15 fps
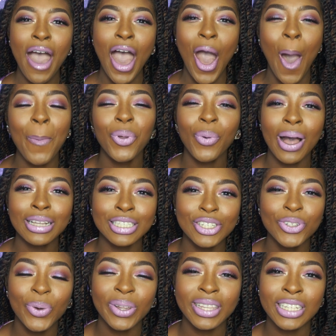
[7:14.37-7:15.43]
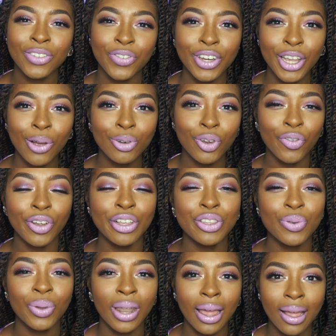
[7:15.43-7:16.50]
I hope you guys enjoyed this video. Don't forget
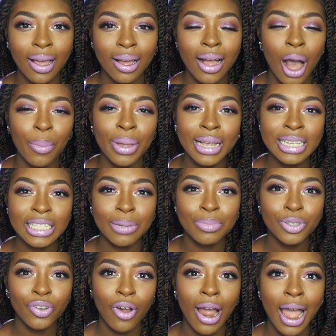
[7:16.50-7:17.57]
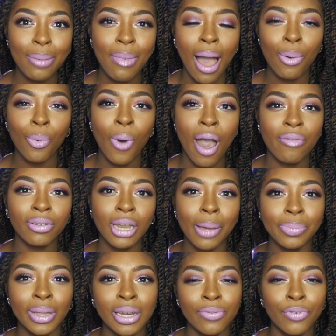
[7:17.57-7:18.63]
to like, comment, and subscribe. I will have an
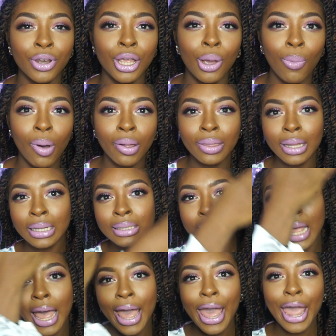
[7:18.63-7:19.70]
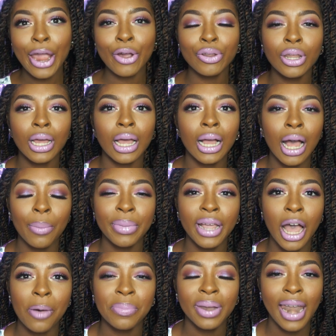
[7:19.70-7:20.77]
updated video on this hair look coming
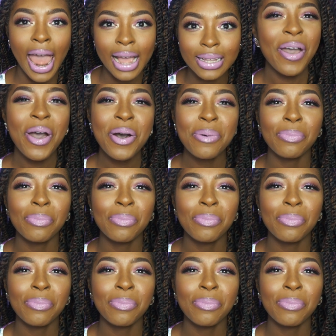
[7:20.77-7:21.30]
up next.